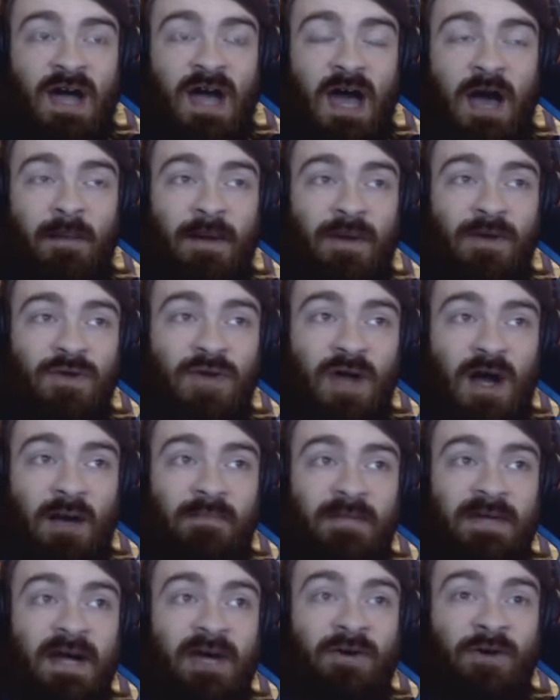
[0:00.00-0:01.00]
How about you
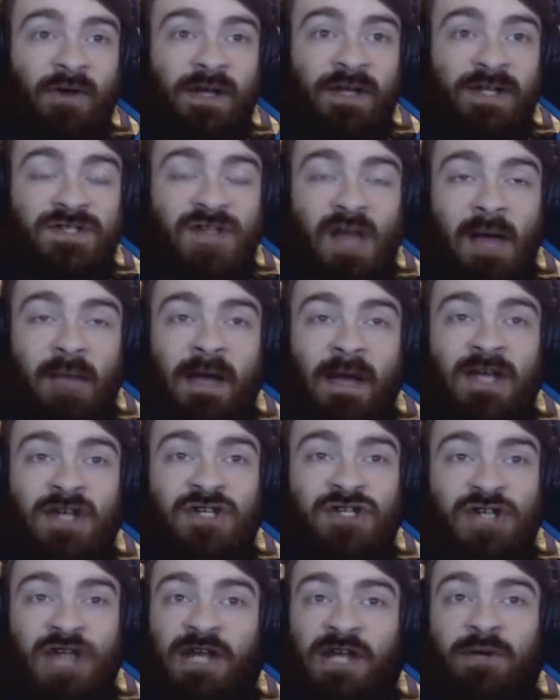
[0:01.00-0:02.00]
calm down, Onix? I might
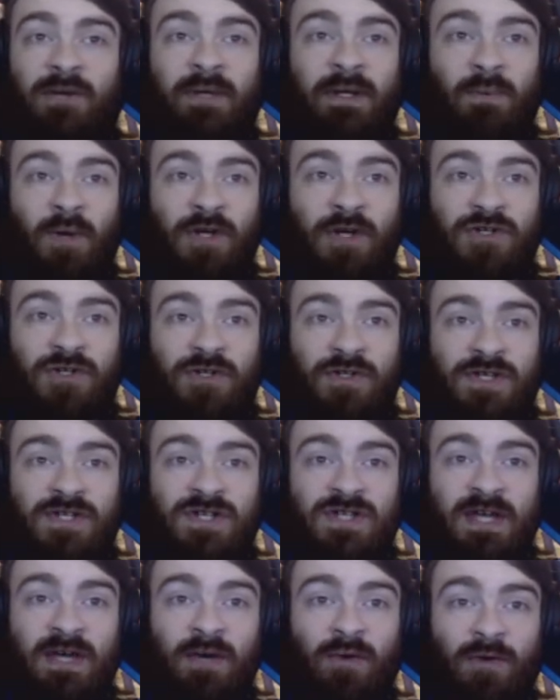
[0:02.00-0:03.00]
genuinely one-shot this
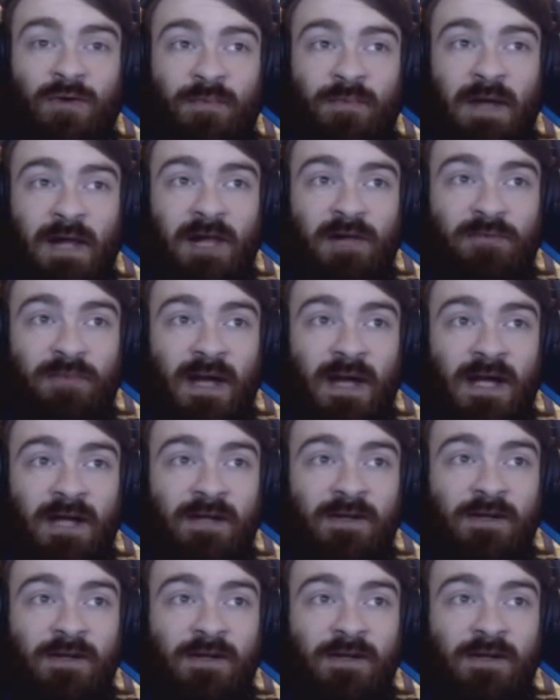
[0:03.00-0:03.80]
and get all of my health back.